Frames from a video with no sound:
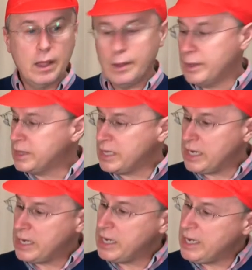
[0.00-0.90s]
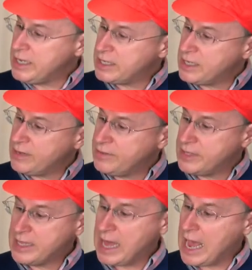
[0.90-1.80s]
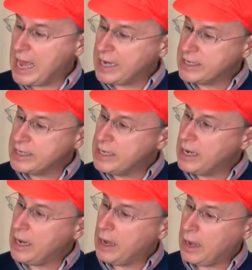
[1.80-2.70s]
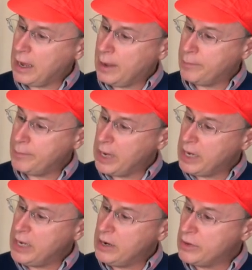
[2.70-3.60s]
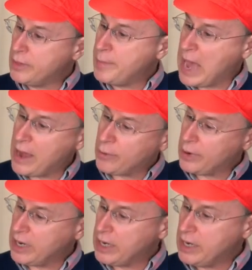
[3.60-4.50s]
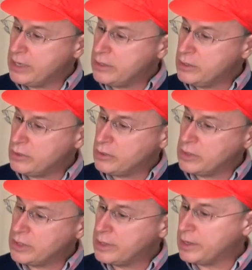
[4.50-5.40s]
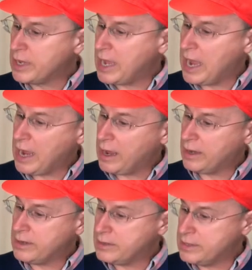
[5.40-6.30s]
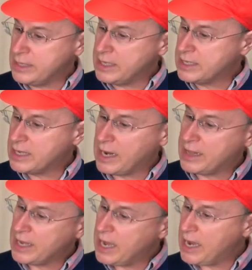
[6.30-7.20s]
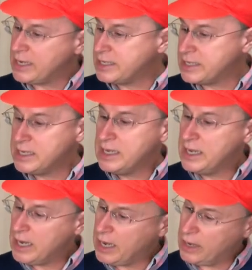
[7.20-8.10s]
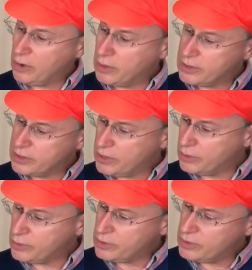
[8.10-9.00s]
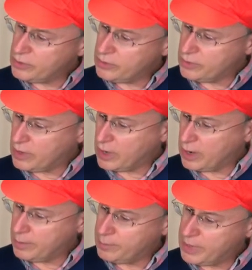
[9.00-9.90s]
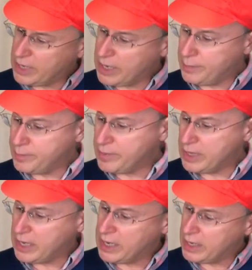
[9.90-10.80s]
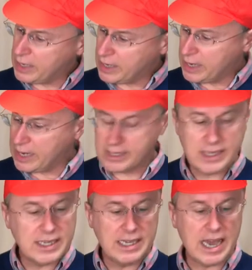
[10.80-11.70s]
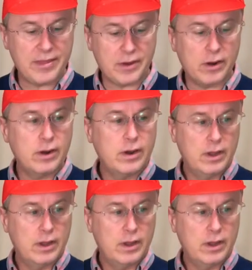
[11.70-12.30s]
But the adhesives that adhere the battery to the inside of the case, and also to keep the case together,